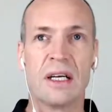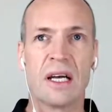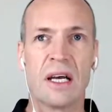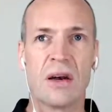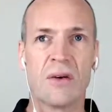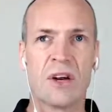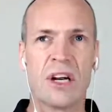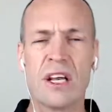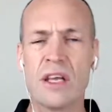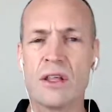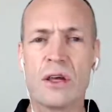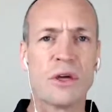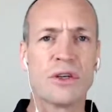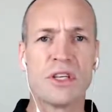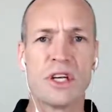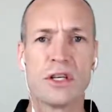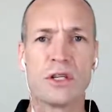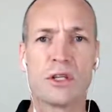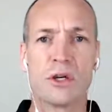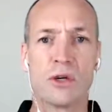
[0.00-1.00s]
or any of
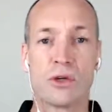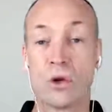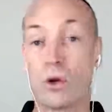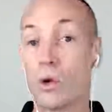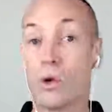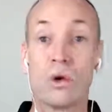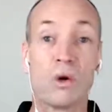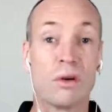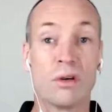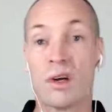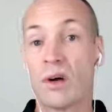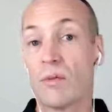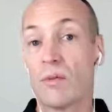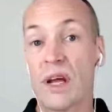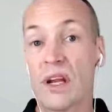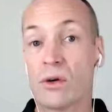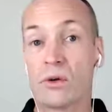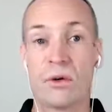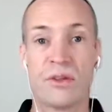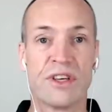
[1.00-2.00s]
those issues, or a
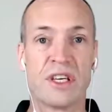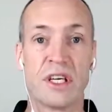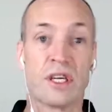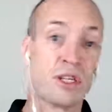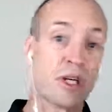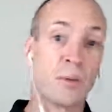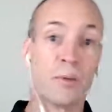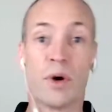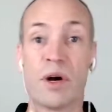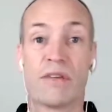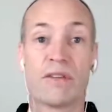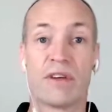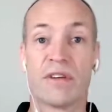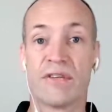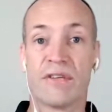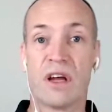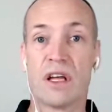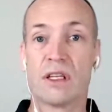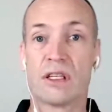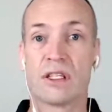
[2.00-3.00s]
medical thing, you jump over a
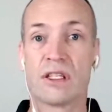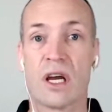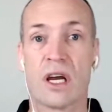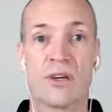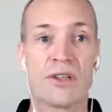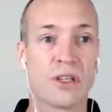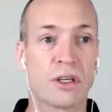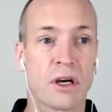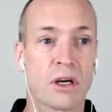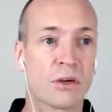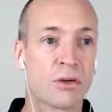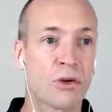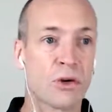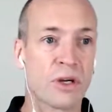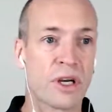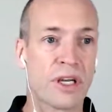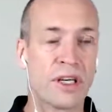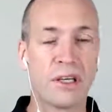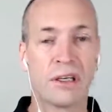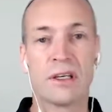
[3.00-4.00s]
fence chasing a crook,
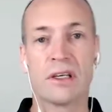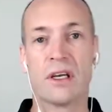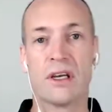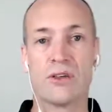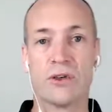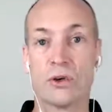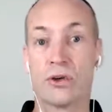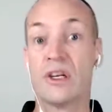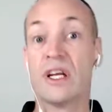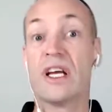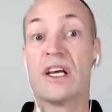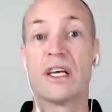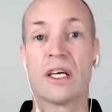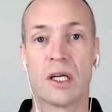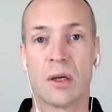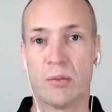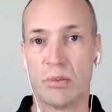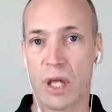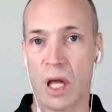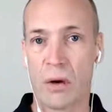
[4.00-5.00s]
is your knee going
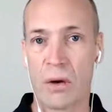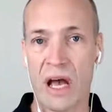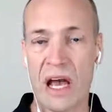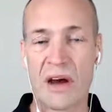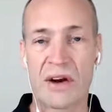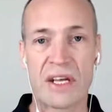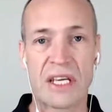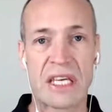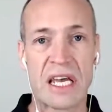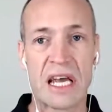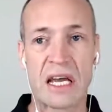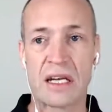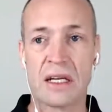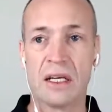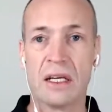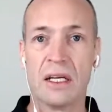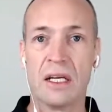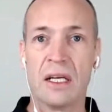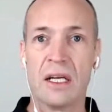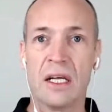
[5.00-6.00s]
to blow out
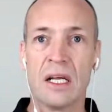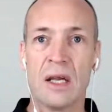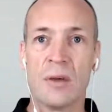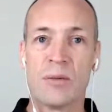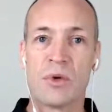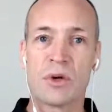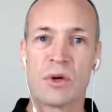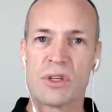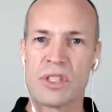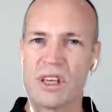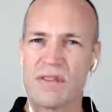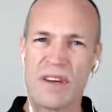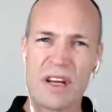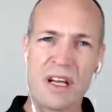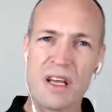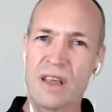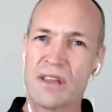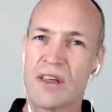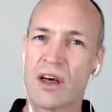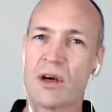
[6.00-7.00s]
again? Because if
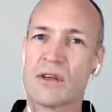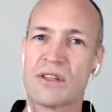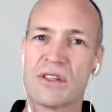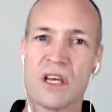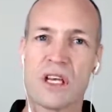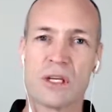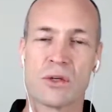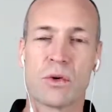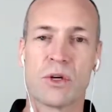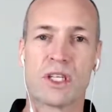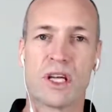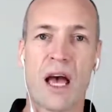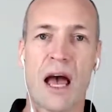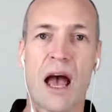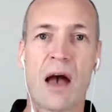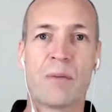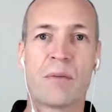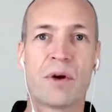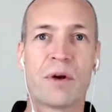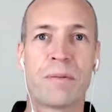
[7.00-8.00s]
any of those things were to
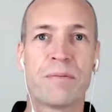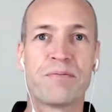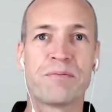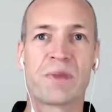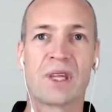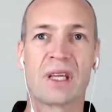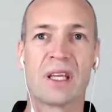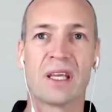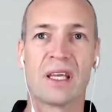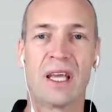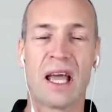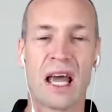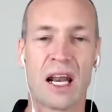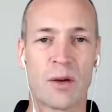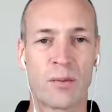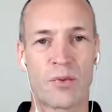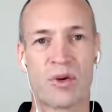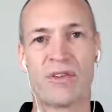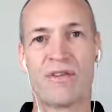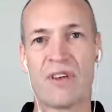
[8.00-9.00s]
happen and
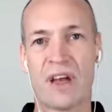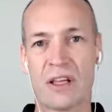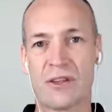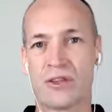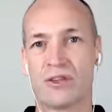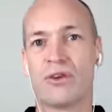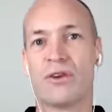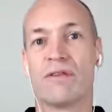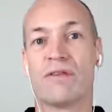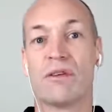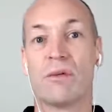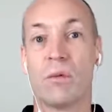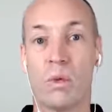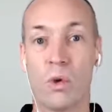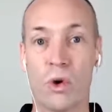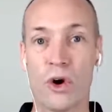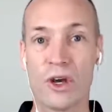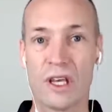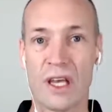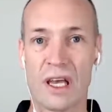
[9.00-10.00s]
it prevents you from
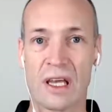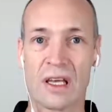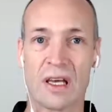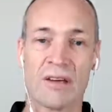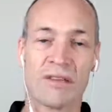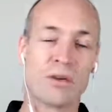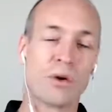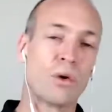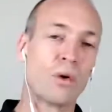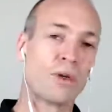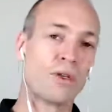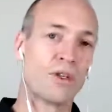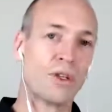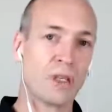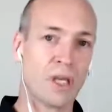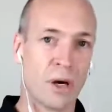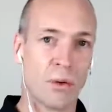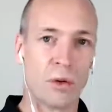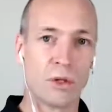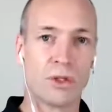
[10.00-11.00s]
working, of course,
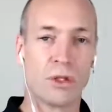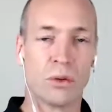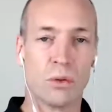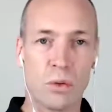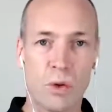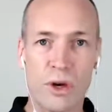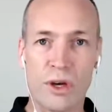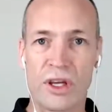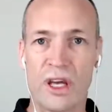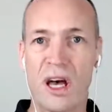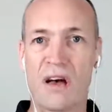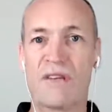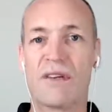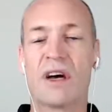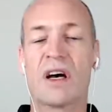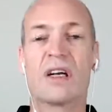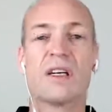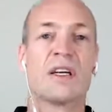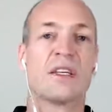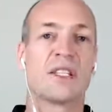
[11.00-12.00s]
you go onto work
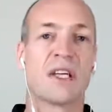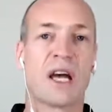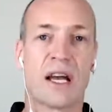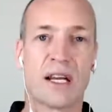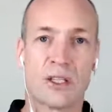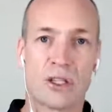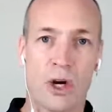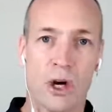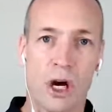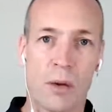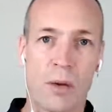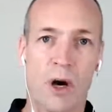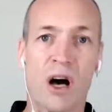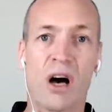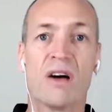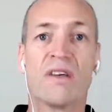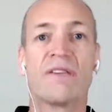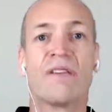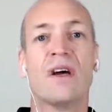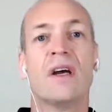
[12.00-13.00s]
cover, you take time
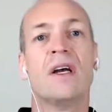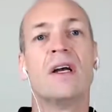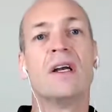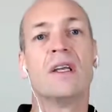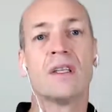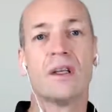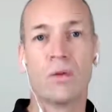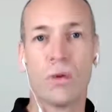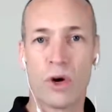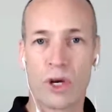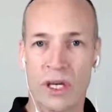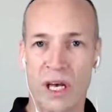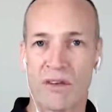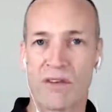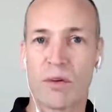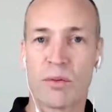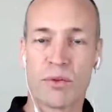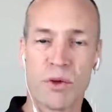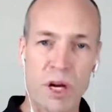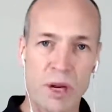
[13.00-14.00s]
off, the work
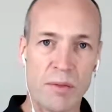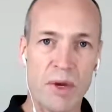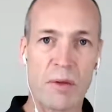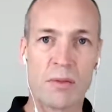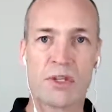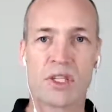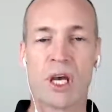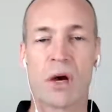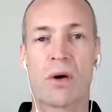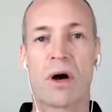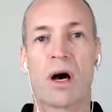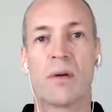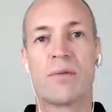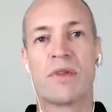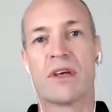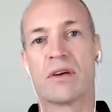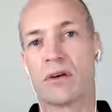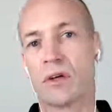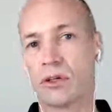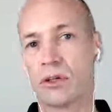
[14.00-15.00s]
cover premiums go up,
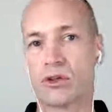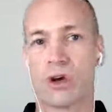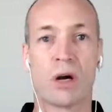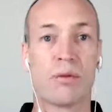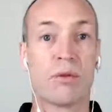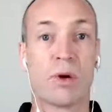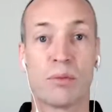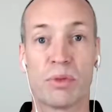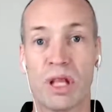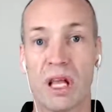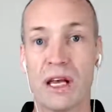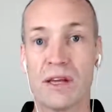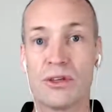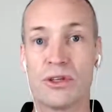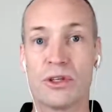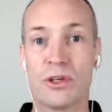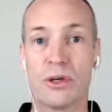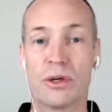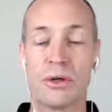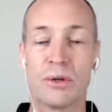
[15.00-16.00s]
they've got to try and
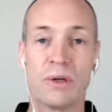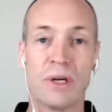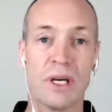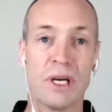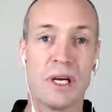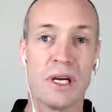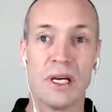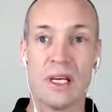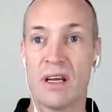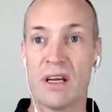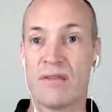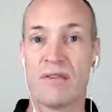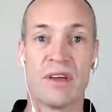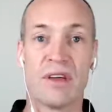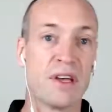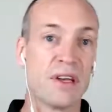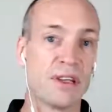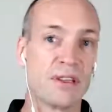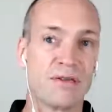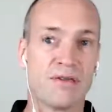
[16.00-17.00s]
replace you. If
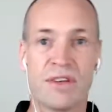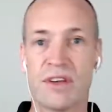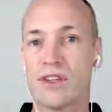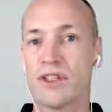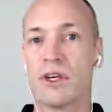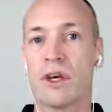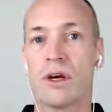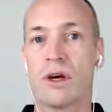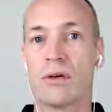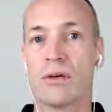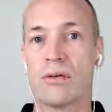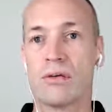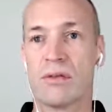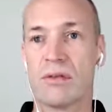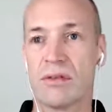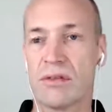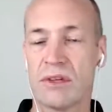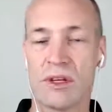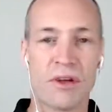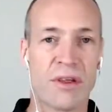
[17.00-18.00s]
there's
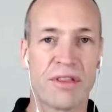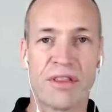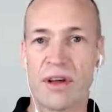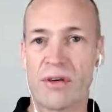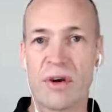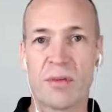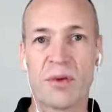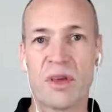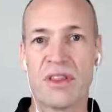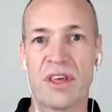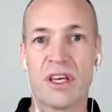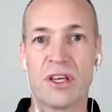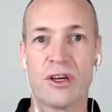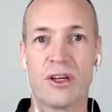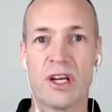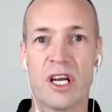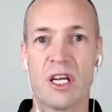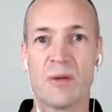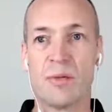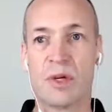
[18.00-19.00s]
physiotherapy that you
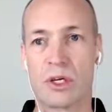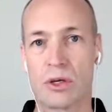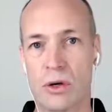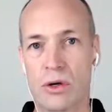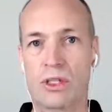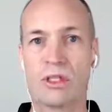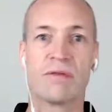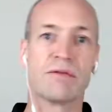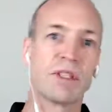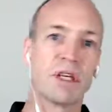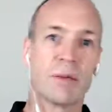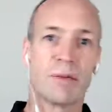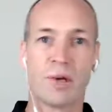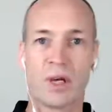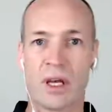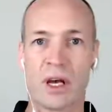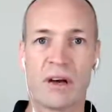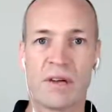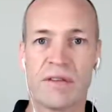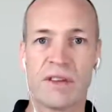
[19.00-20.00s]
need because of
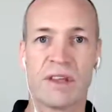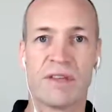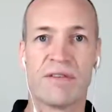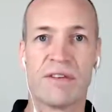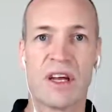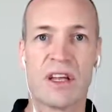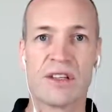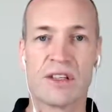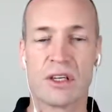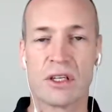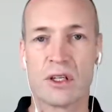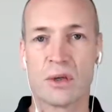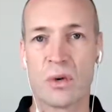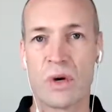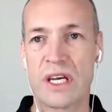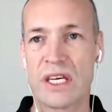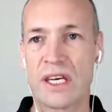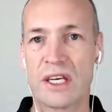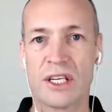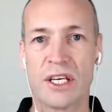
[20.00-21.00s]
jumping over the fence and
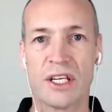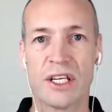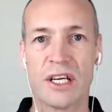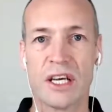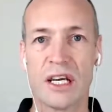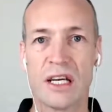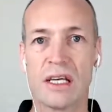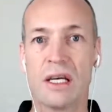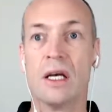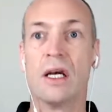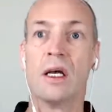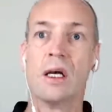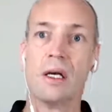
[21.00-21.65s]
tweaking your knee,